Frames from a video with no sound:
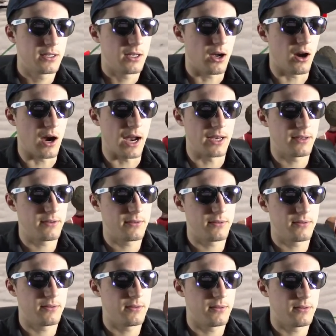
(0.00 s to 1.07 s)
Alright,
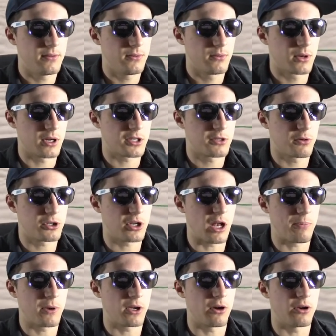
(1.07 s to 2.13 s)
we're gonna switch it
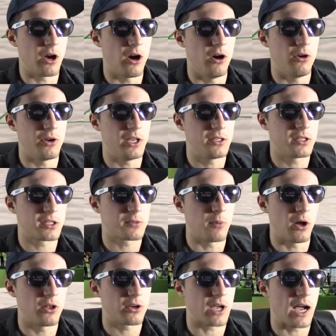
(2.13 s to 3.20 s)
up and go to Ode. He's the
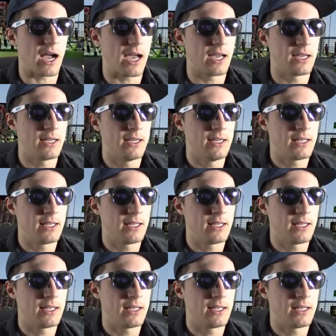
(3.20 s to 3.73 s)
smaller guy.